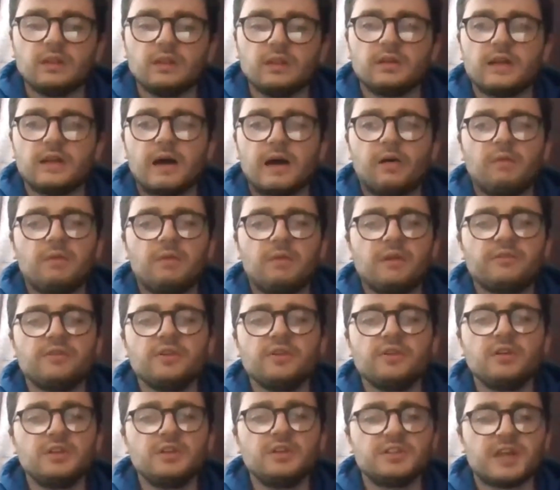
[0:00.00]
Now, on my
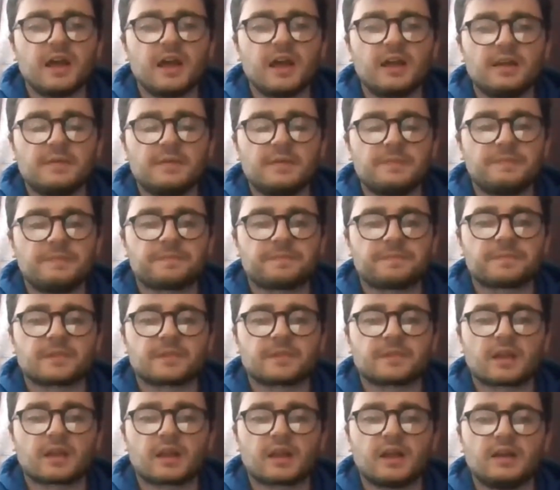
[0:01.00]
first day,
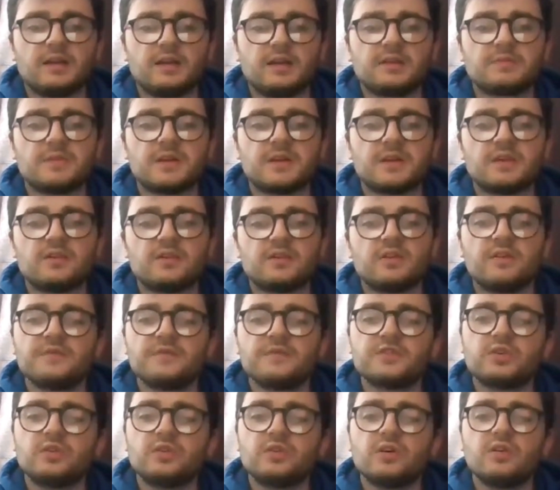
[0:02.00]
I admit
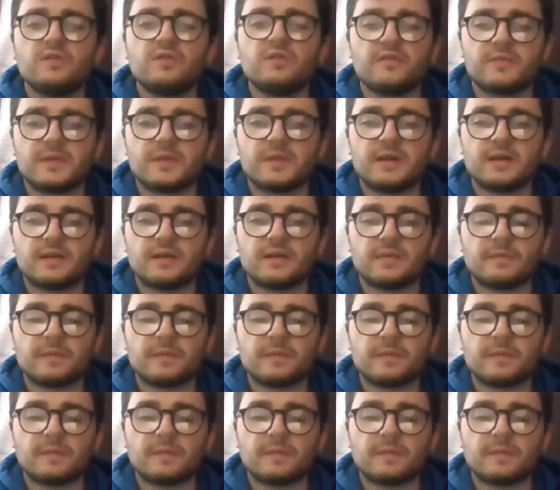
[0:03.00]
nerves hung over me,